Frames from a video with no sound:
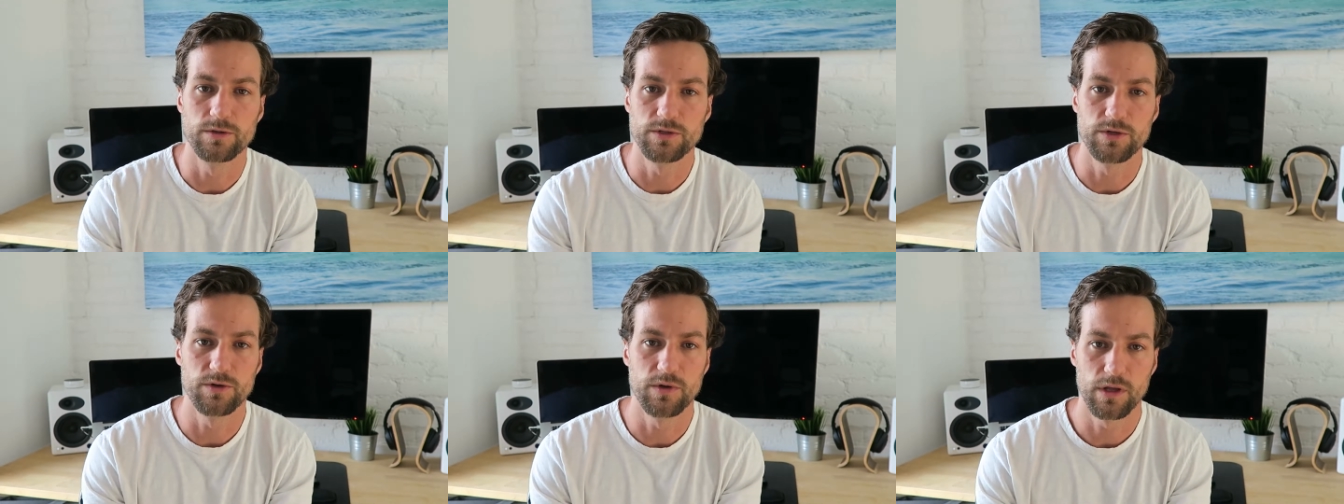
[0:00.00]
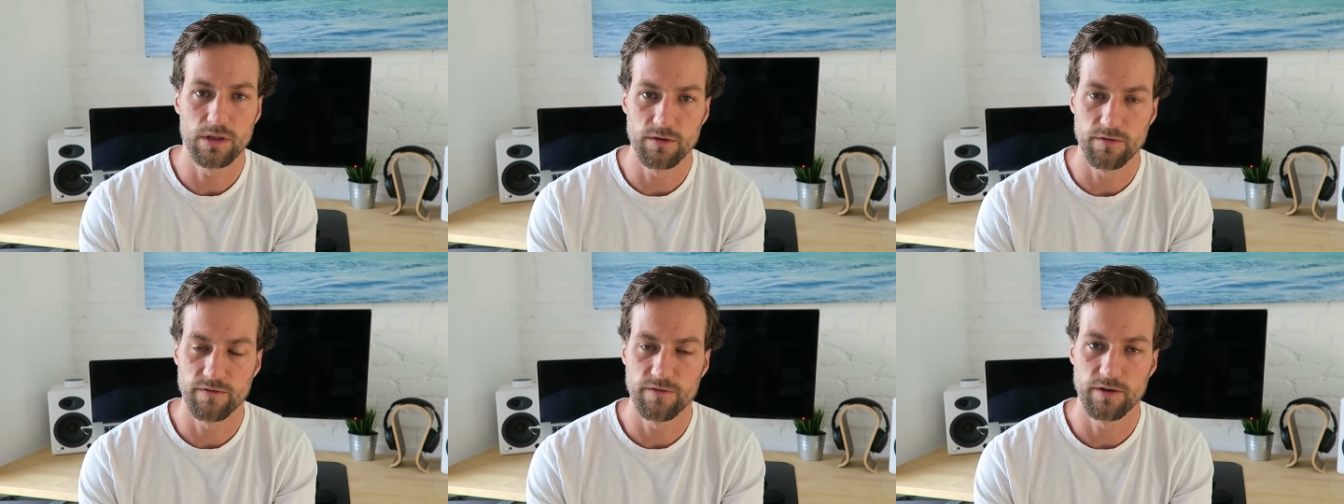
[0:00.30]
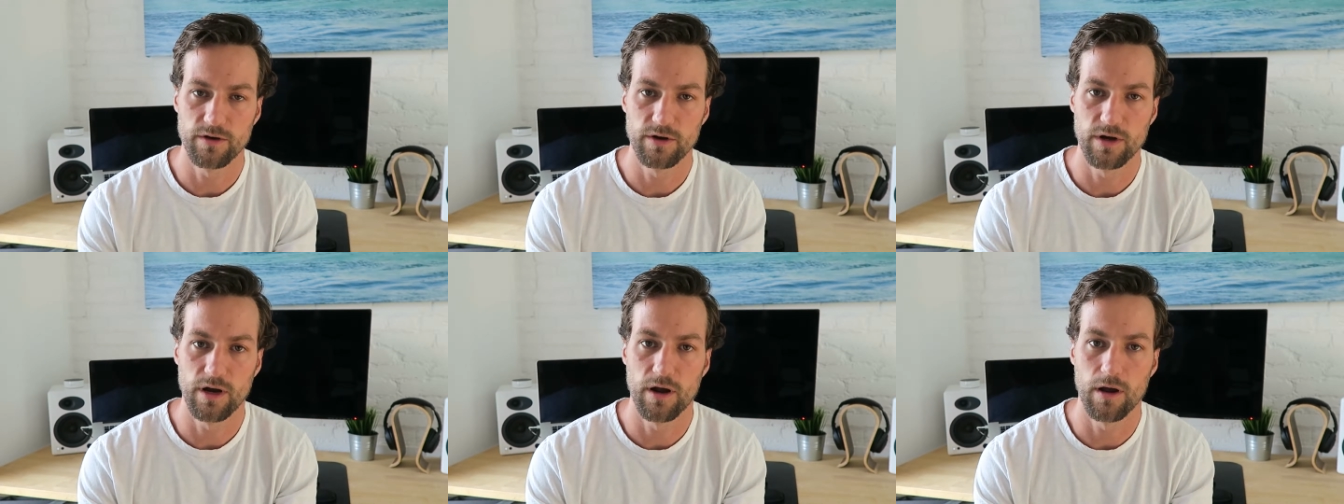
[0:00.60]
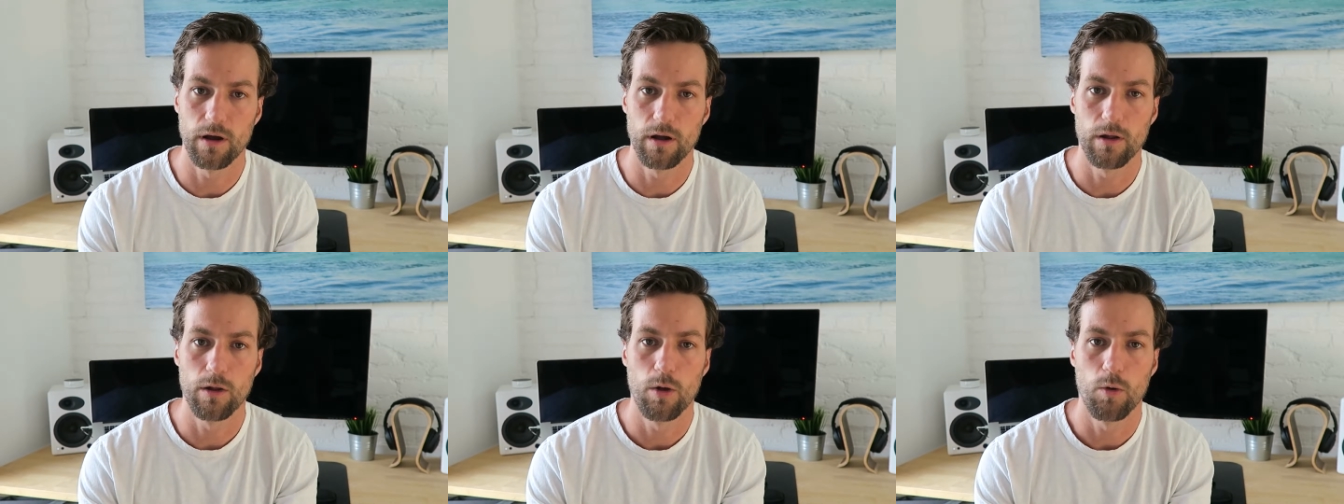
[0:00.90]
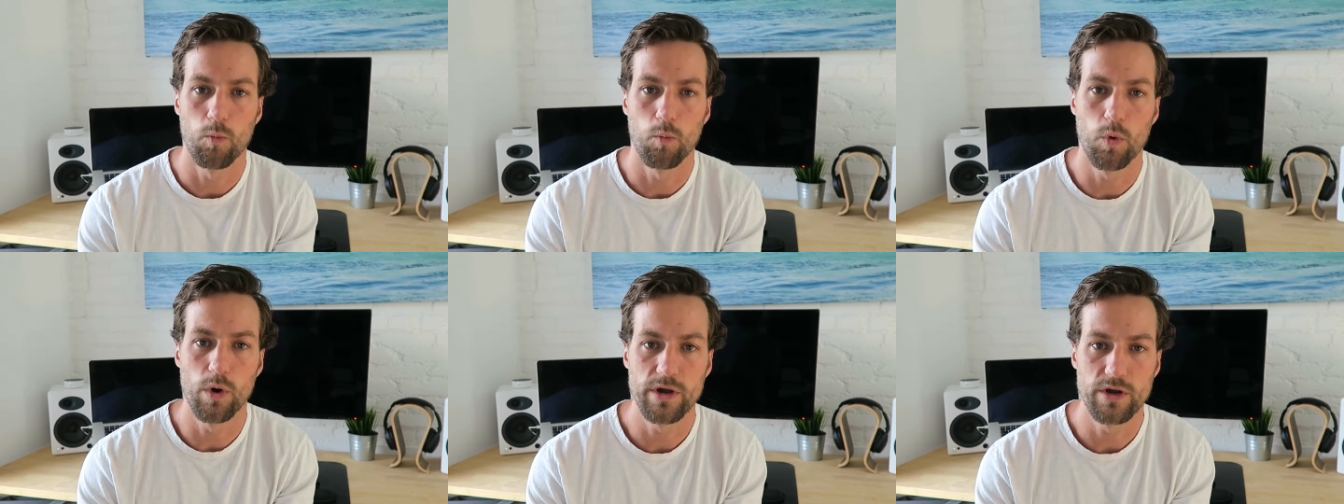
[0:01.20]
So you have to figure
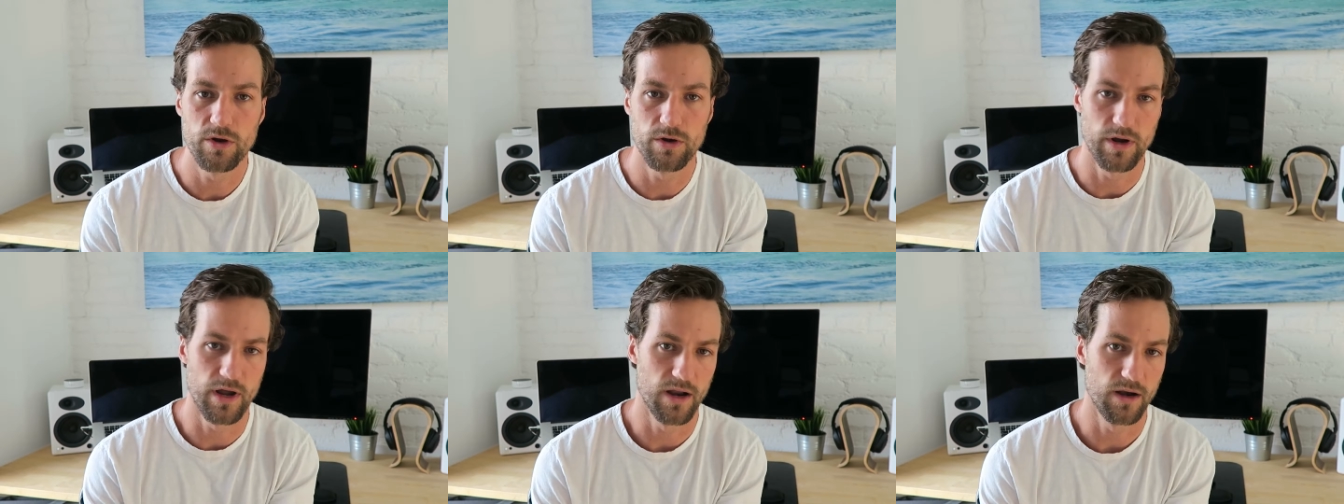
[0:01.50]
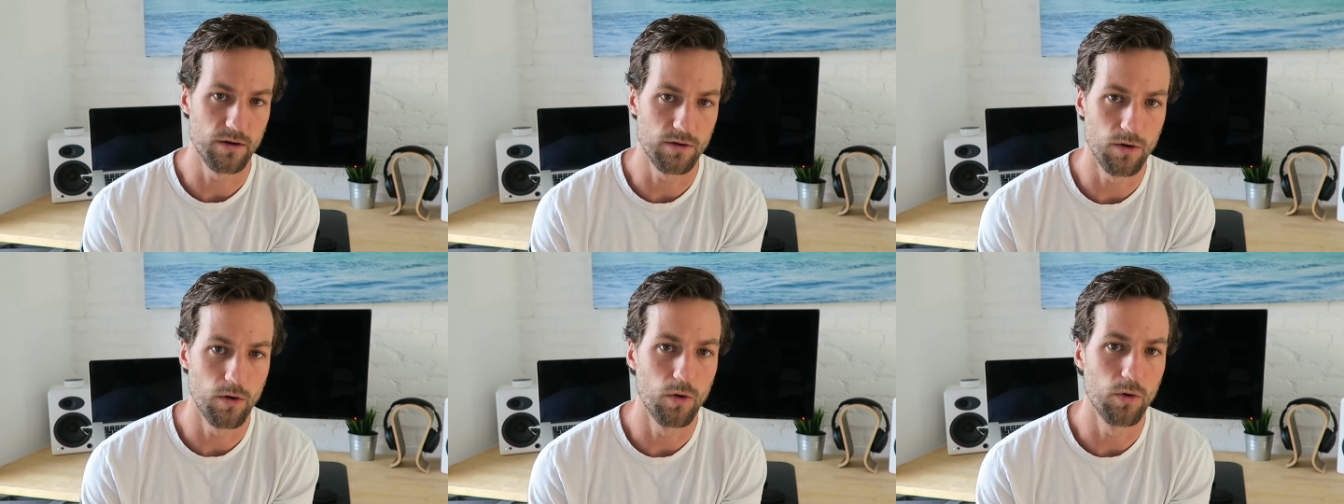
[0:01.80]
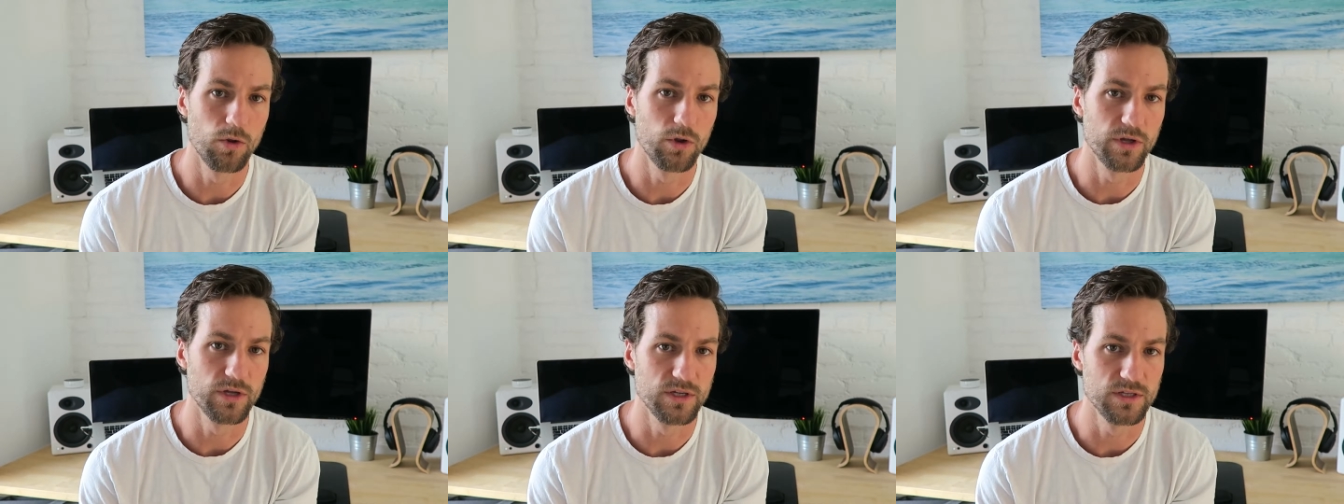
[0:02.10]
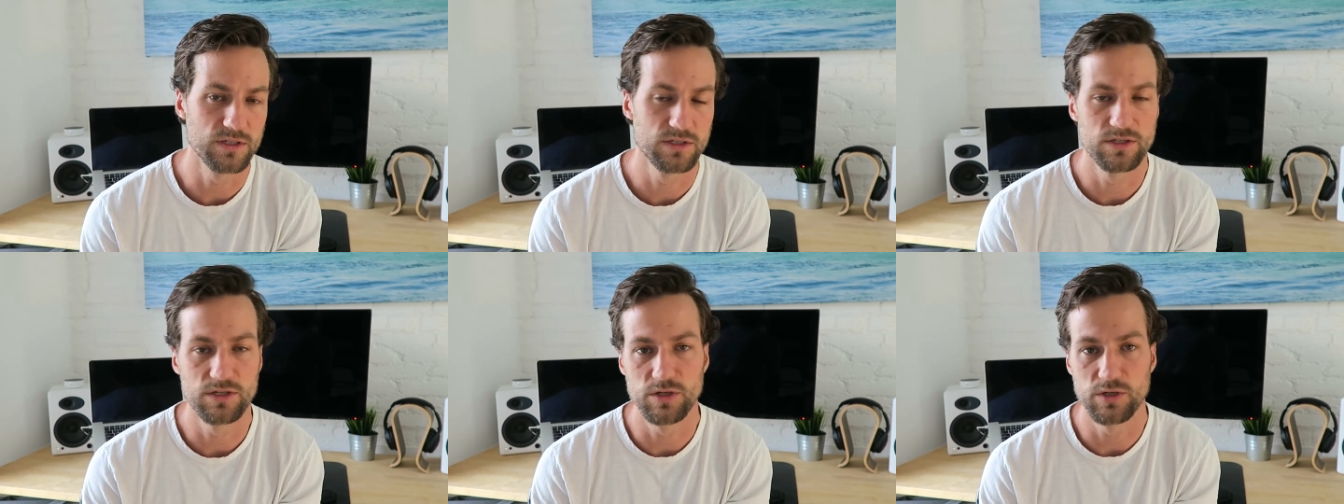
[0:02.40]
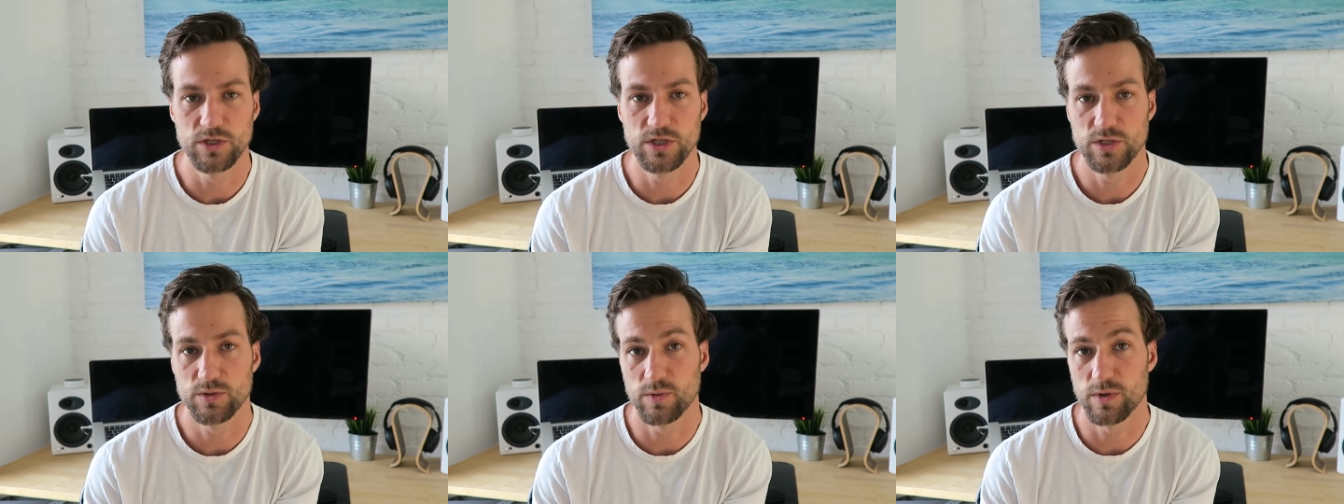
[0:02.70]
out what your end goal is. Do
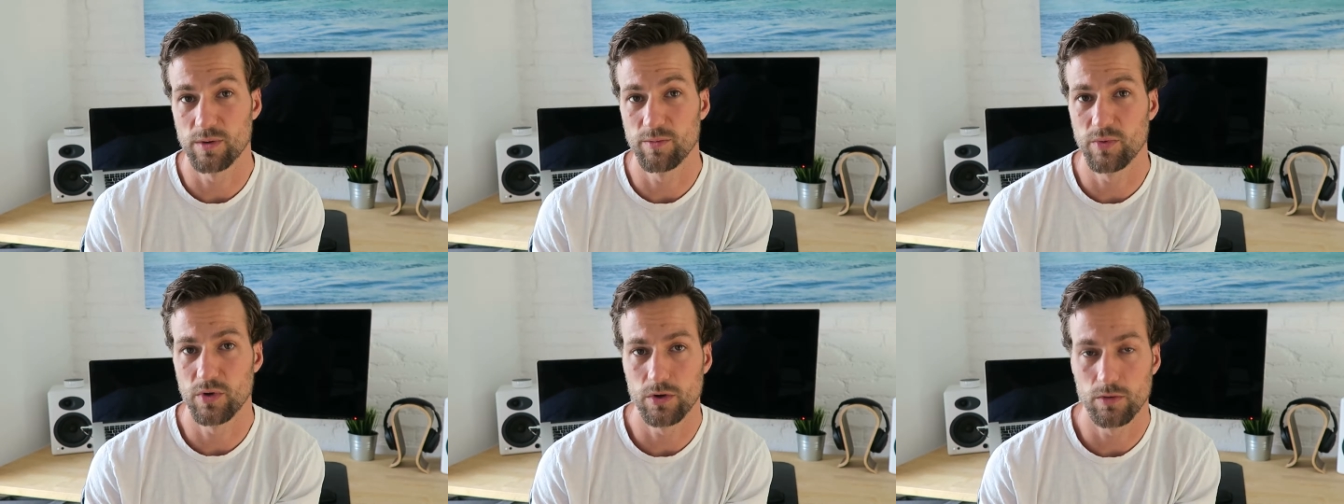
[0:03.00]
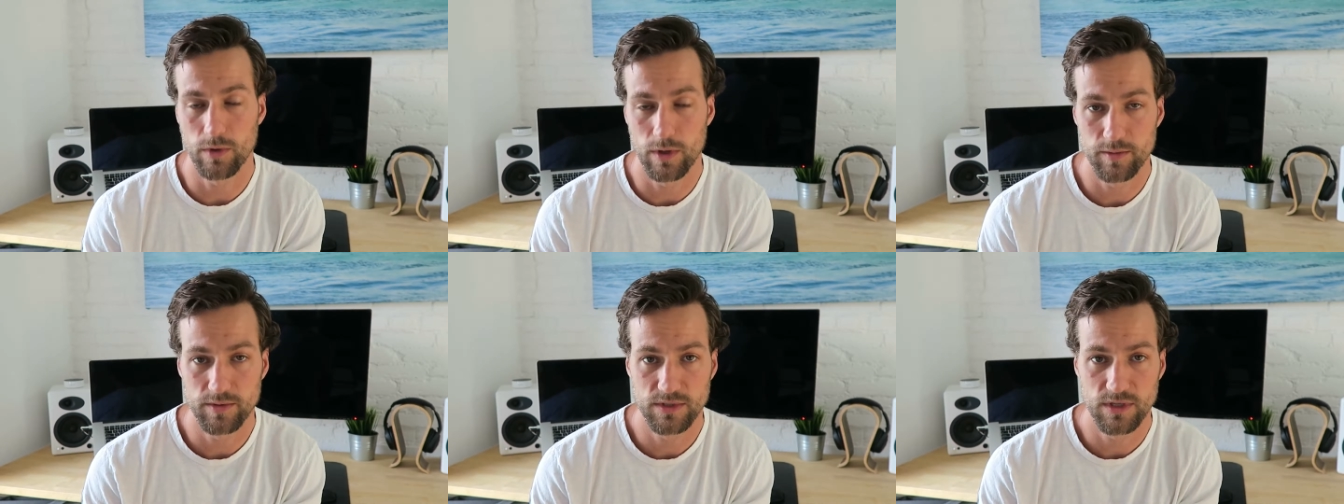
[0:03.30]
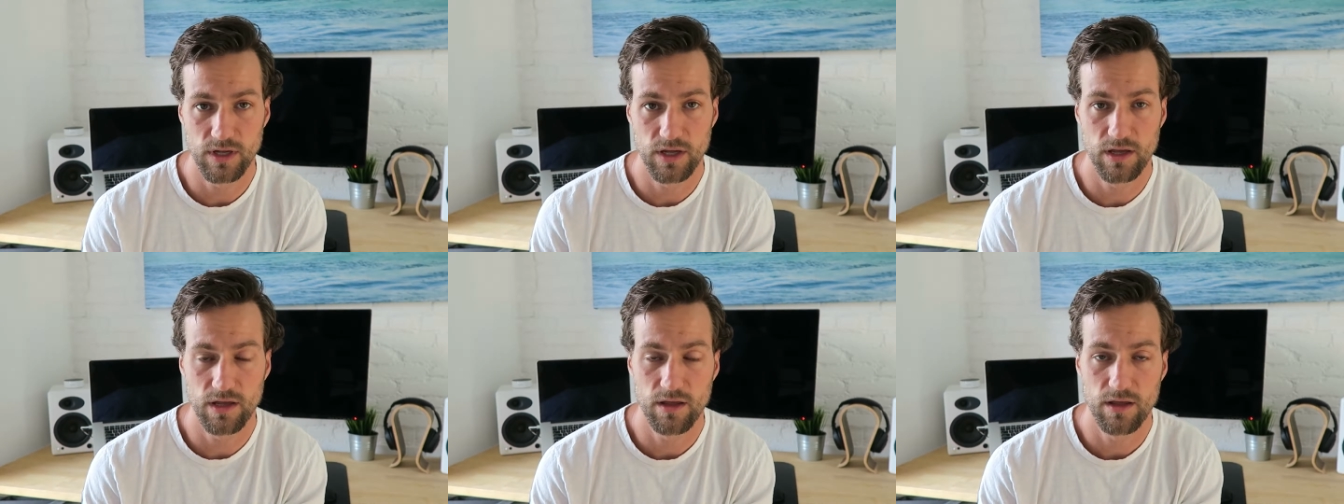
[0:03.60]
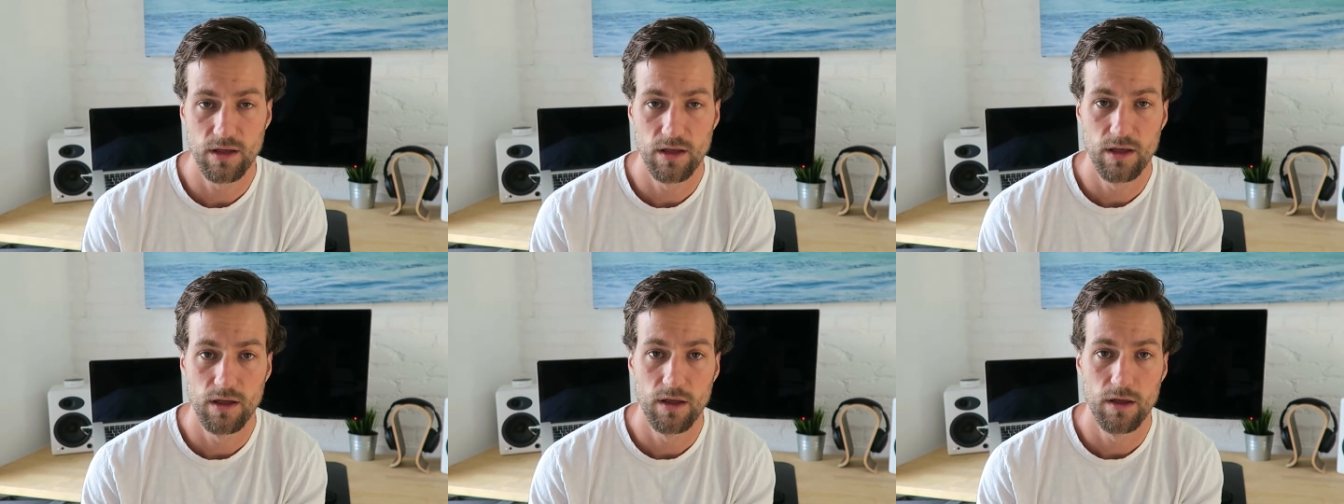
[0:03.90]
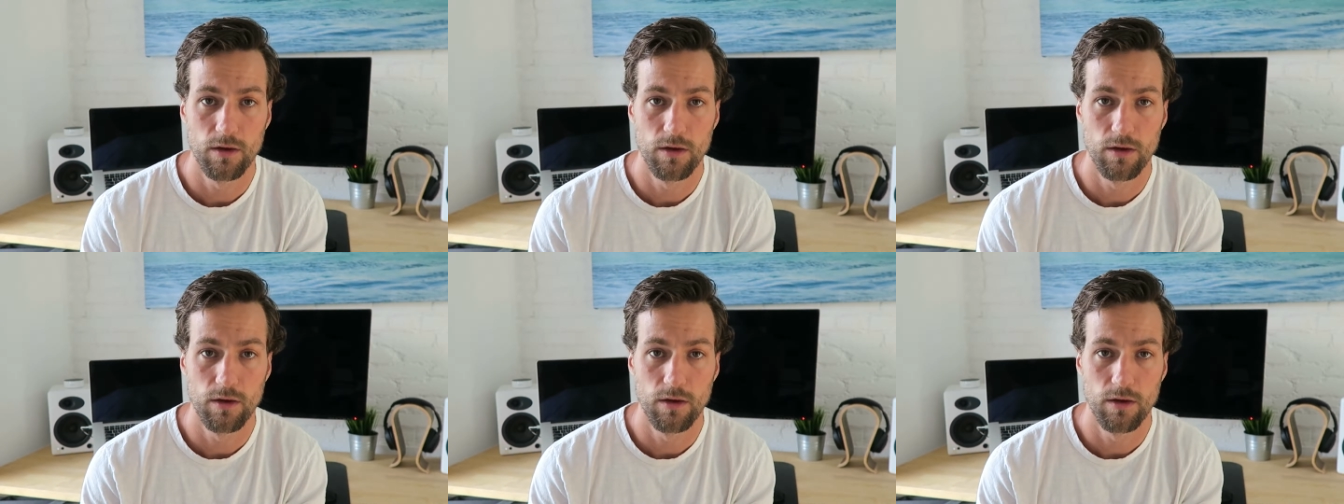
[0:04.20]
you just want to build a website?